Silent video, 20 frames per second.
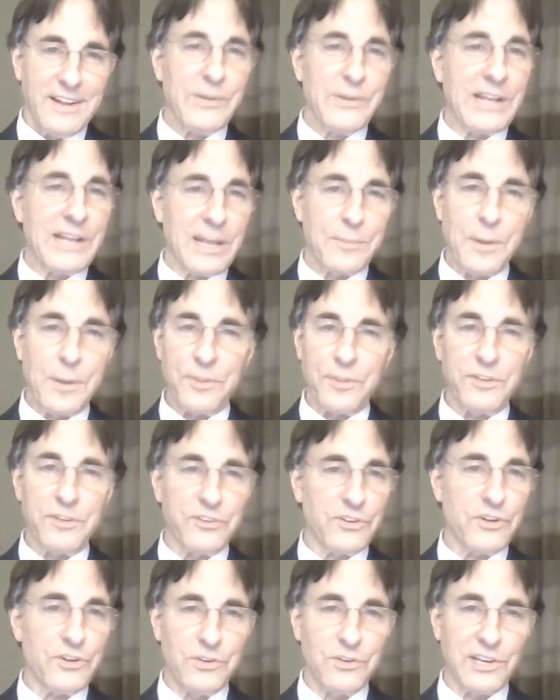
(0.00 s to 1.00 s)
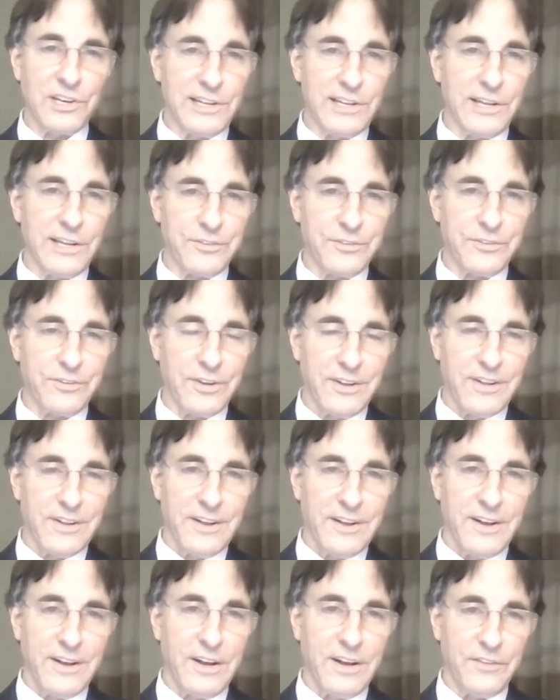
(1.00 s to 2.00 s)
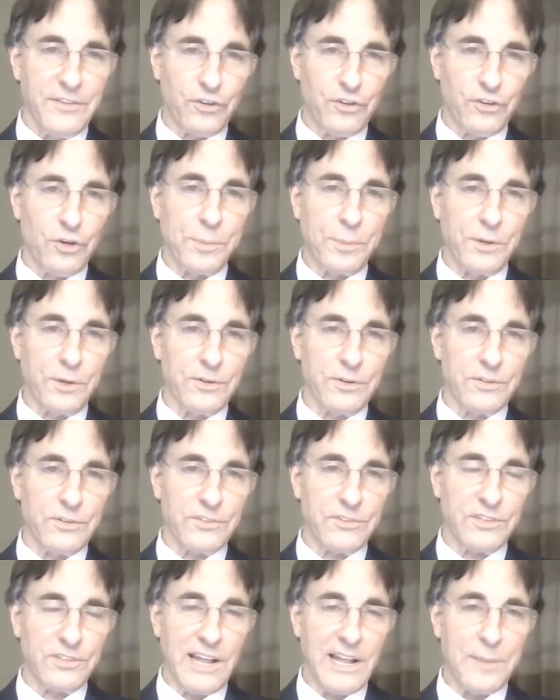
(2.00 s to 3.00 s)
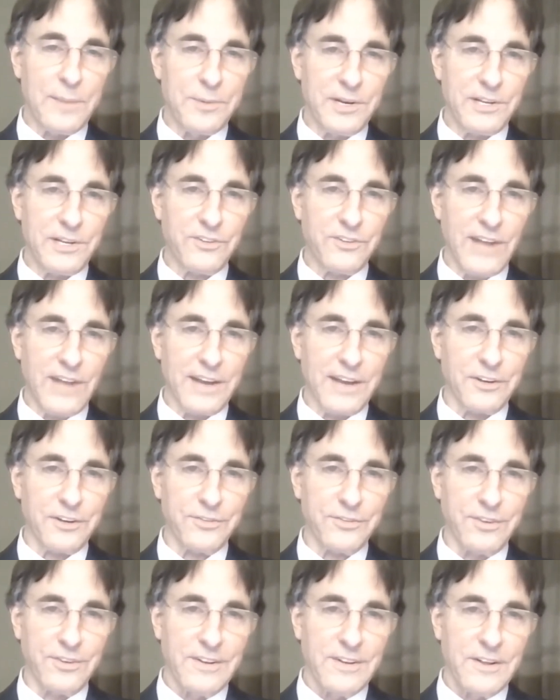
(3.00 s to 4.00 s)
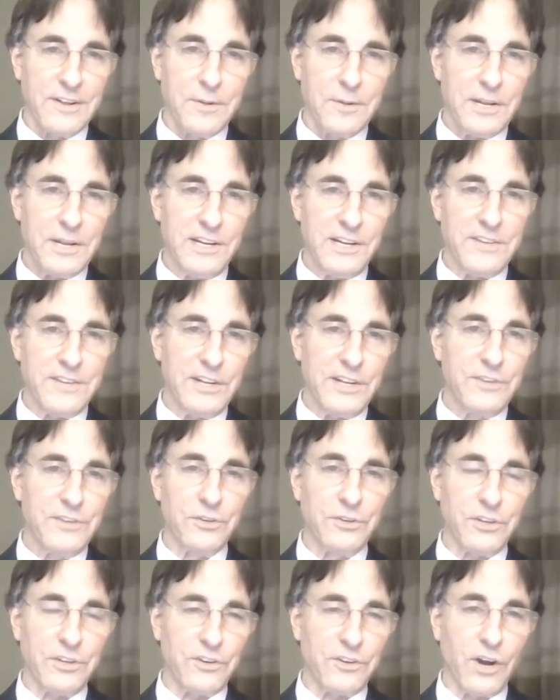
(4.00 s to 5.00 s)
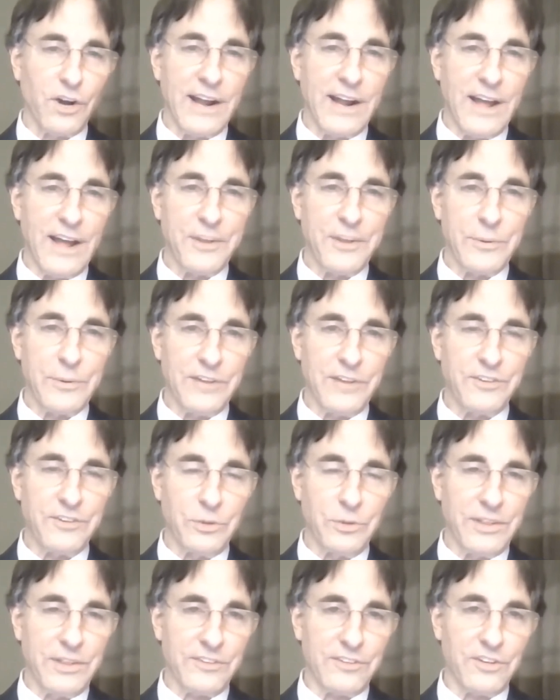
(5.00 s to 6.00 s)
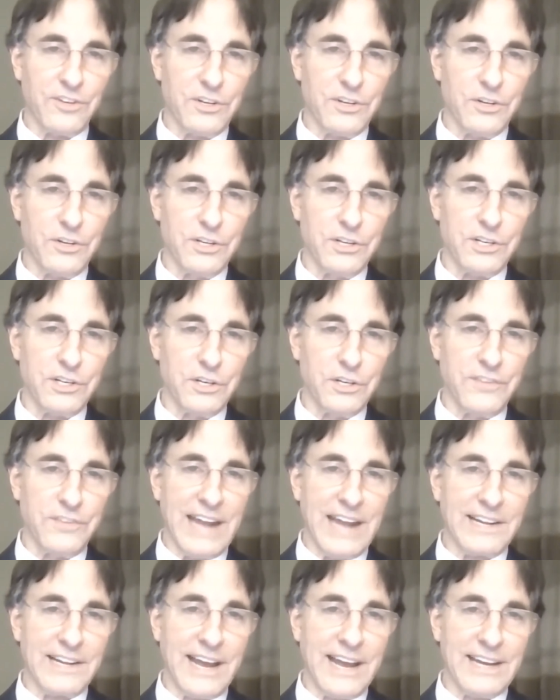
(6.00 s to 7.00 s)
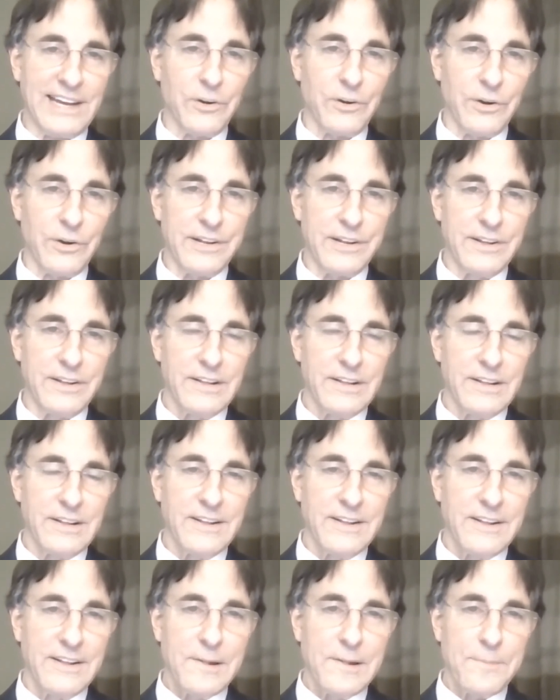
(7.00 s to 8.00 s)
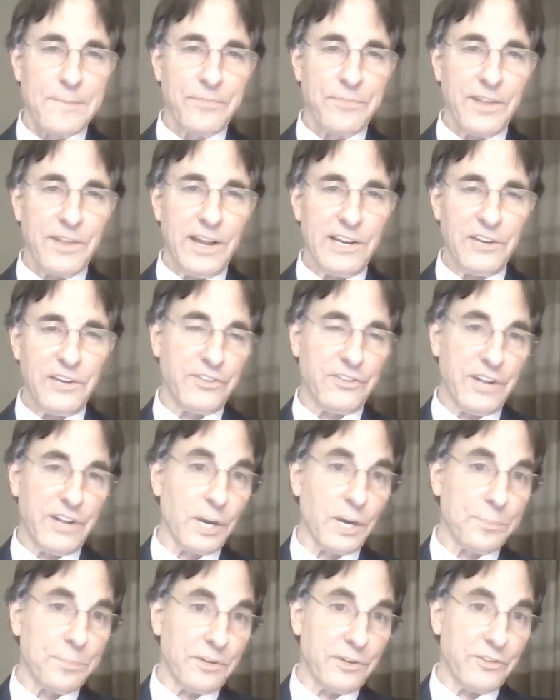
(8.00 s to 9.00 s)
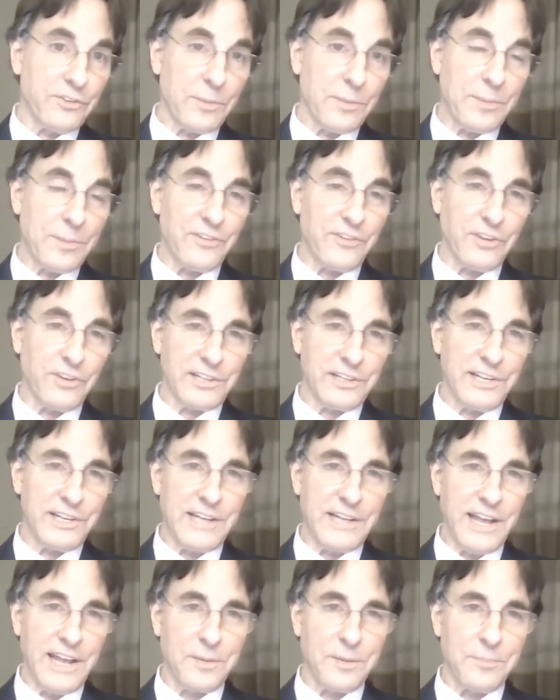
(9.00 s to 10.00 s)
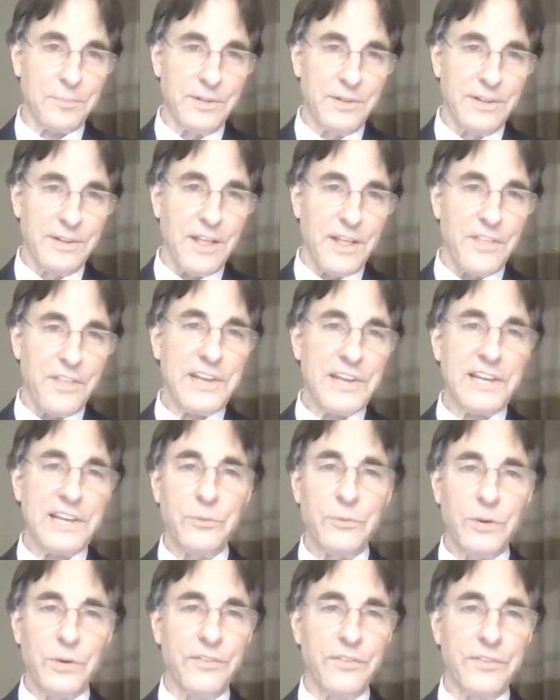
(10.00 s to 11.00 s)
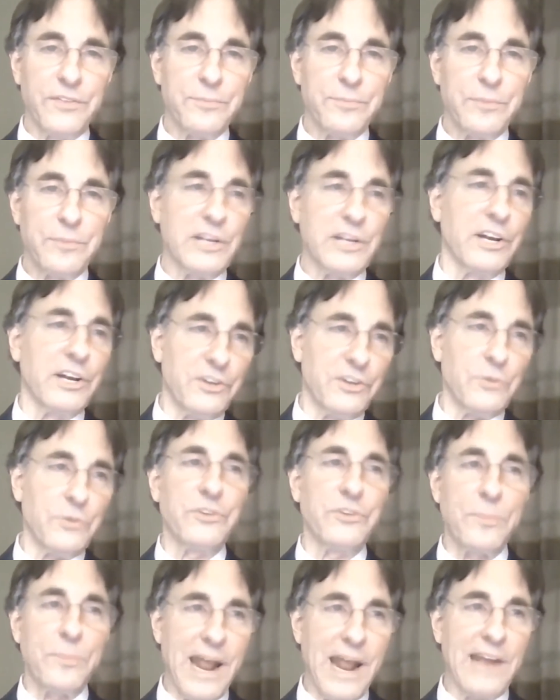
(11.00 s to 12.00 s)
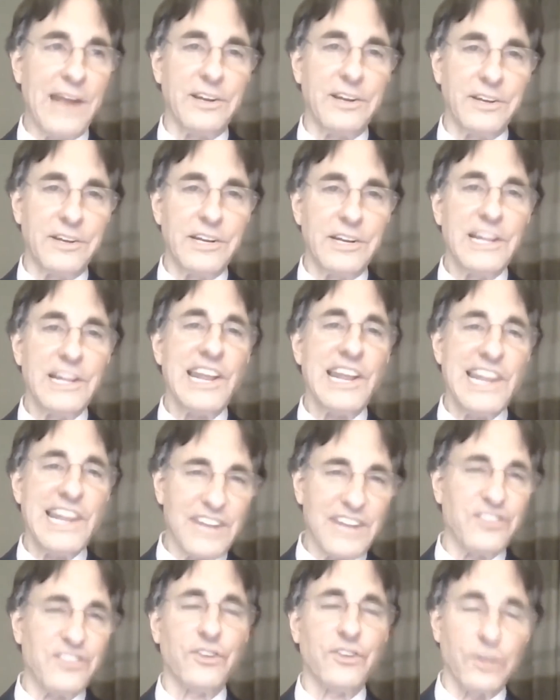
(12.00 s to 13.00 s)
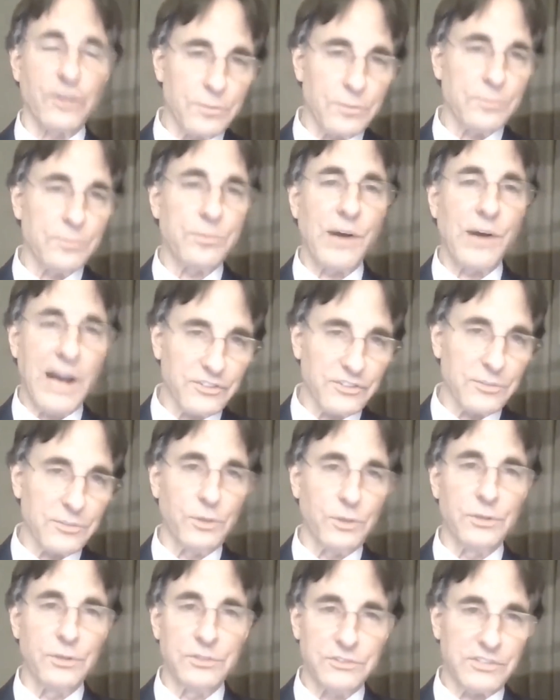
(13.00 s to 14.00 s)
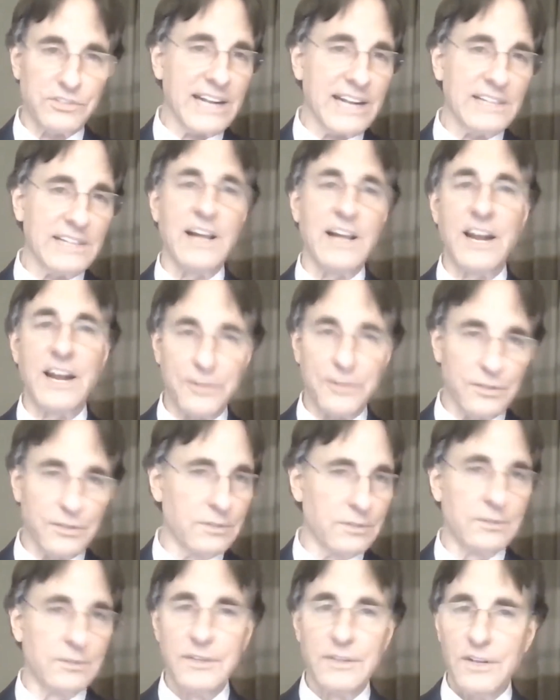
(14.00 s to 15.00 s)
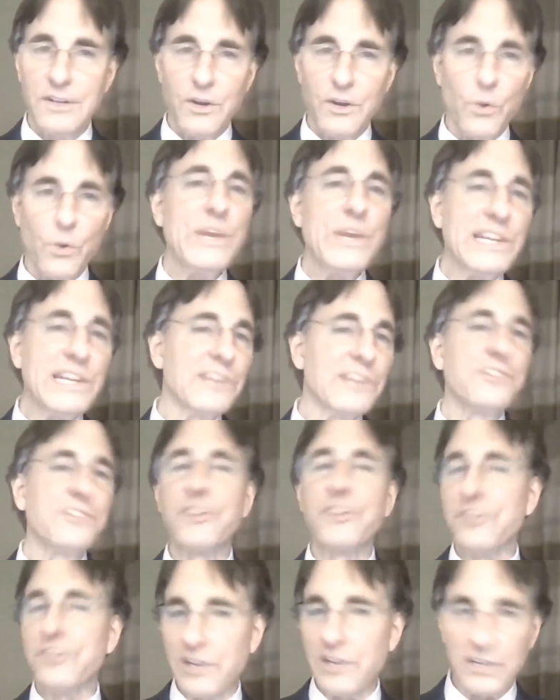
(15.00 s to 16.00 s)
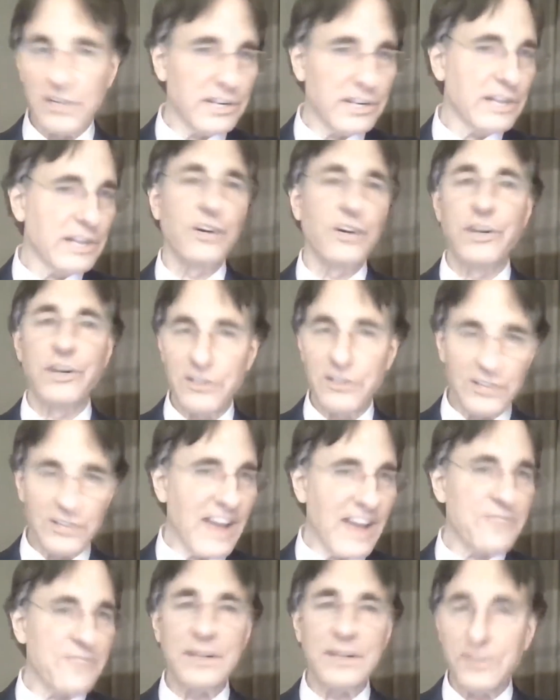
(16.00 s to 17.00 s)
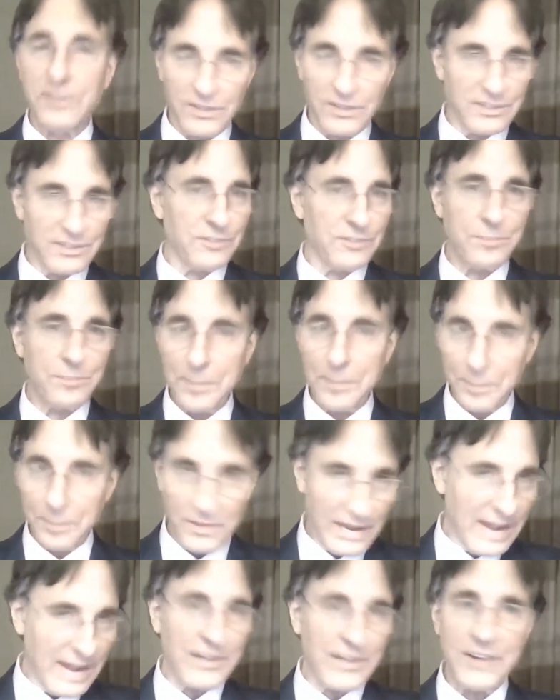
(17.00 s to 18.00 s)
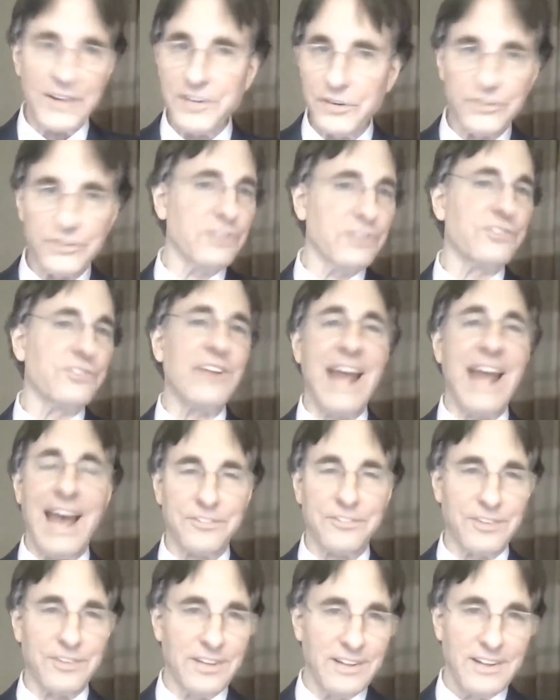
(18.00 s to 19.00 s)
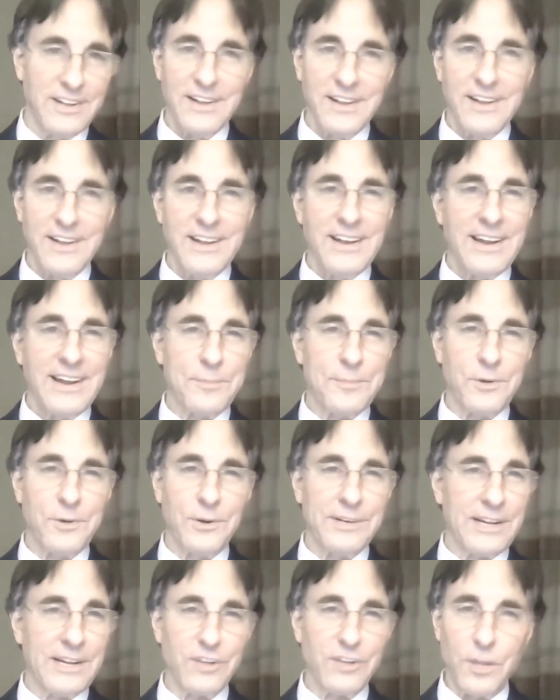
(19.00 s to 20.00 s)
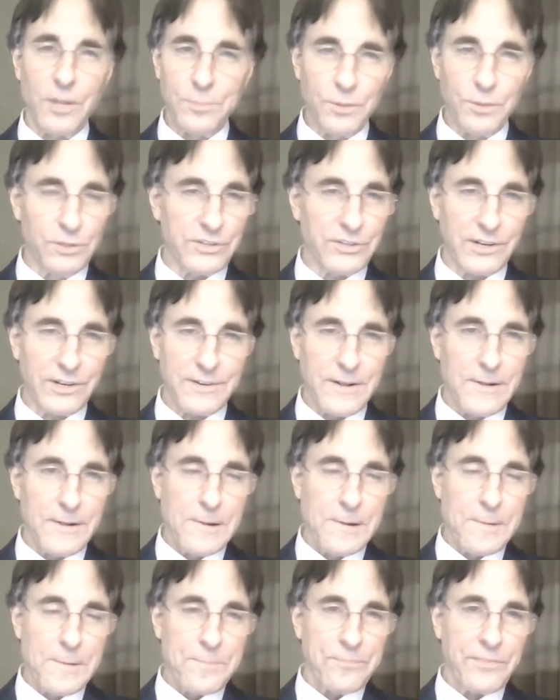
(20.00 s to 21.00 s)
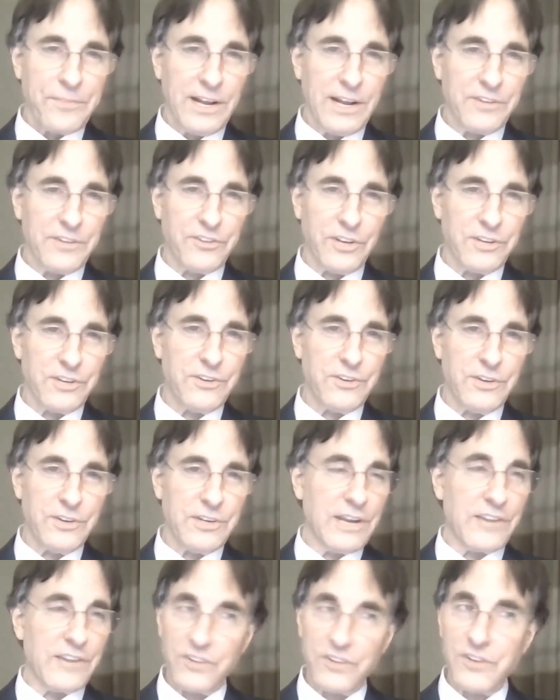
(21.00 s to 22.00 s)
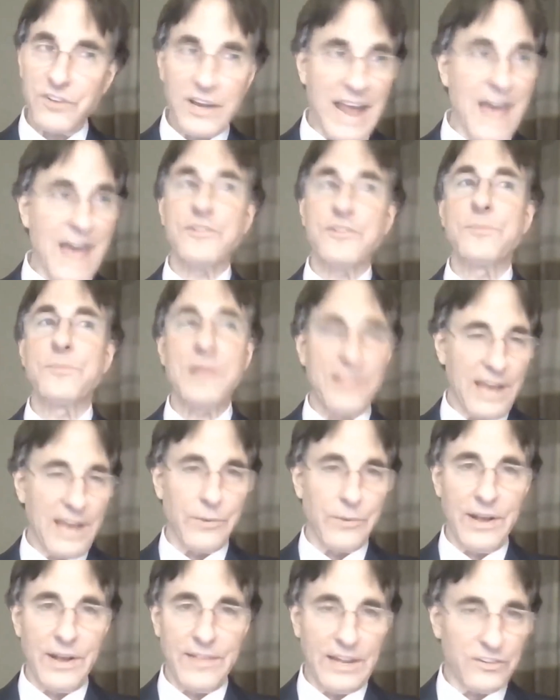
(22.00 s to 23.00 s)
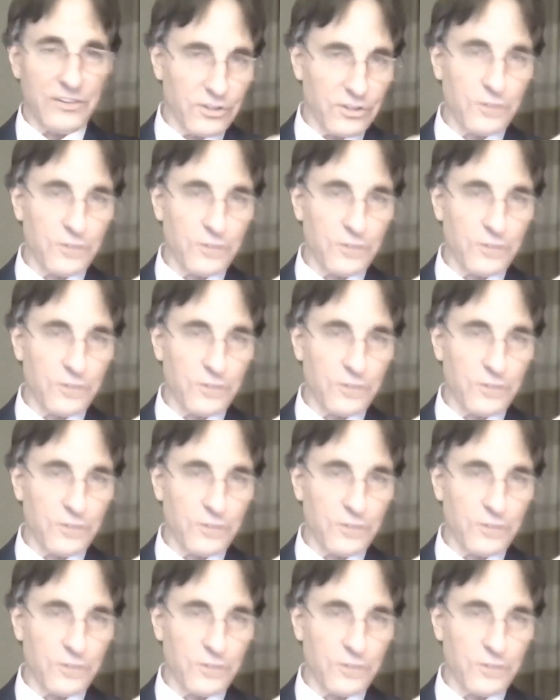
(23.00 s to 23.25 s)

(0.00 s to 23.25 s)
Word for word: And we came up with this huge list of super celebrity status individuals that start out that way. I said, well, that's in, you're, in, you're in that category. And his therapist had basically had him thinking, well, because he was abandoned, he has certain possible psychological weaknesses that are going to occur in his life because of this. People that have that, here's the stats. And I'm going, that's all bullshit. I said, that doesn't have to be that way. That's